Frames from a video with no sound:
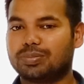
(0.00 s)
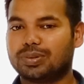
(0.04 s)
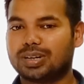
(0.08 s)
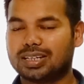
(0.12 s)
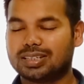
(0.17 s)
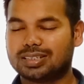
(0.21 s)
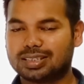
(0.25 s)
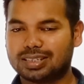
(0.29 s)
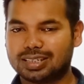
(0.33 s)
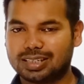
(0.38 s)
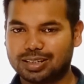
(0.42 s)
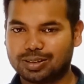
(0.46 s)

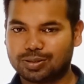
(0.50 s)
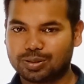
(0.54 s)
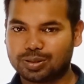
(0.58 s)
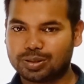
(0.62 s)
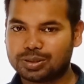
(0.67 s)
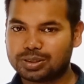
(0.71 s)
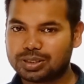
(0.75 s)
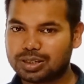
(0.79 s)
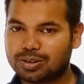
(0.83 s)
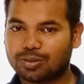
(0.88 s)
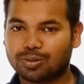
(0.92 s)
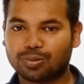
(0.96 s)
plus c equal
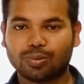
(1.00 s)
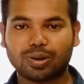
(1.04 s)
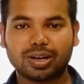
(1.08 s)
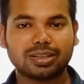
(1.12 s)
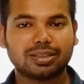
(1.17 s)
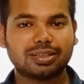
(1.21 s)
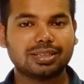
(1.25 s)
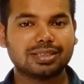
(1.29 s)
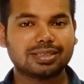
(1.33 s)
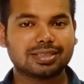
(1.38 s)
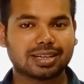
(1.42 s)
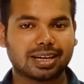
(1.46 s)
to 0.
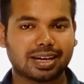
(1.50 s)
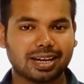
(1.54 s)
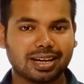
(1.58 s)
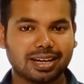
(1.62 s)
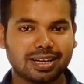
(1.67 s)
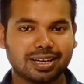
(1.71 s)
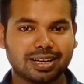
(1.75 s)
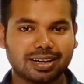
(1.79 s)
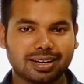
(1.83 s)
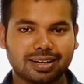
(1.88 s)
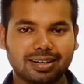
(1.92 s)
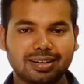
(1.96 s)
What is a
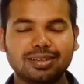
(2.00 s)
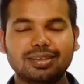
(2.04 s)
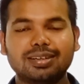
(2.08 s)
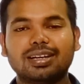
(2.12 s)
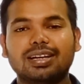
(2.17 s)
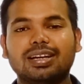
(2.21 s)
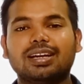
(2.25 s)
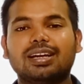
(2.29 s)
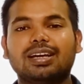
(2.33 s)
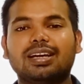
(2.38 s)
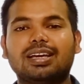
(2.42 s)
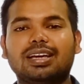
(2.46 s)
here?
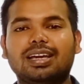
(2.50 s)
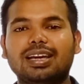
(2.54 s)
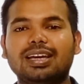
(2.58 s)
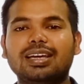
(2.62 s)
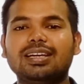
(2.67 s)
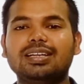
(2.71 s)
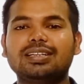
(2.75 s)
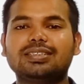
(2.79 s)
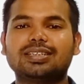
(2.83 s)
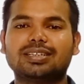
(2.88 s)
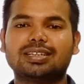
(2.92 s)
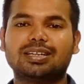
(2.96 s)

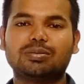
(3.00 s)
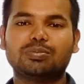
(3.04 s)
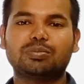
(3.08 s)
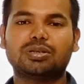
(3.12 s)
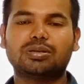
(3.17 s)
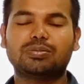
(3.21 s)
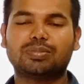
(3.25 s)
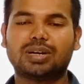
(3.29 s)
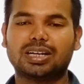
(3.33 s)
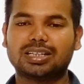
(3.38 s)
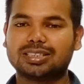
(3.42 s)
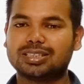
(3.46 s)
A is the
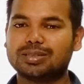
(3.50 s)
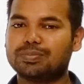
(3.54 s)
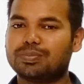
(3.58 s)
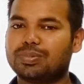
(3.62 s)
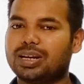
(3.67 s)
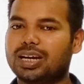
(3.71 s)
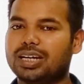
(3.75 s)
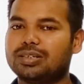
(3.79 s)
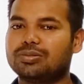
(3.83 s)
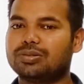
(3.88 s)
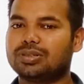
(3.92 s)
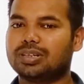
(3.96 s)
number
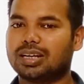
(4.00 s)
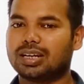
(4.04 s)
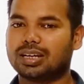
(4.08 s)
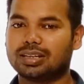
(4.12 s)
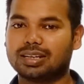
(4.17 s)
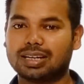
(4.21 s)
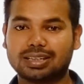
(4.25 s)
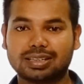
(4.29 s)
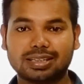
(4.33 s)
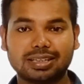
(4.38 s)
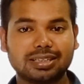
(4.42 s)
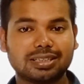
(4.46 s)
multiplied with a,
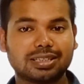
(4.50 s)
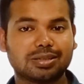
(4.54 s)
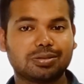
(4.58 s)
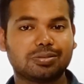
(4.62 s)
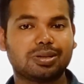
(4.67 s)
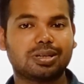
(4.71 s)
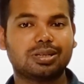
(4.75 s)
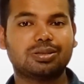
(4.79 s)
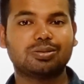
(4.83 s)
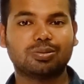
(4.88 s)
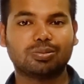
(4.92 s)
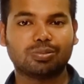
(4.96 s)
that is
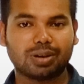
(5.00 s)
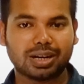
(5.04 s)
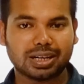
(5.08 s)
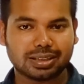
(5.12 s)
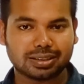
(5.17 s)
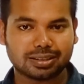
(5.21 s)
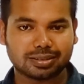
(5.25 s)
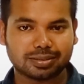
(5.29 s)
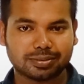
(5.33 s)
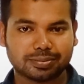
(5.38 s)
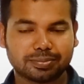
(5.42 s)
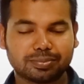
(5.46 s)
equal to
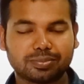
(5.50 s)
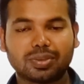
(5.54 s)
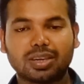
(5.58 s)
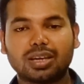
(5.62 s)
1.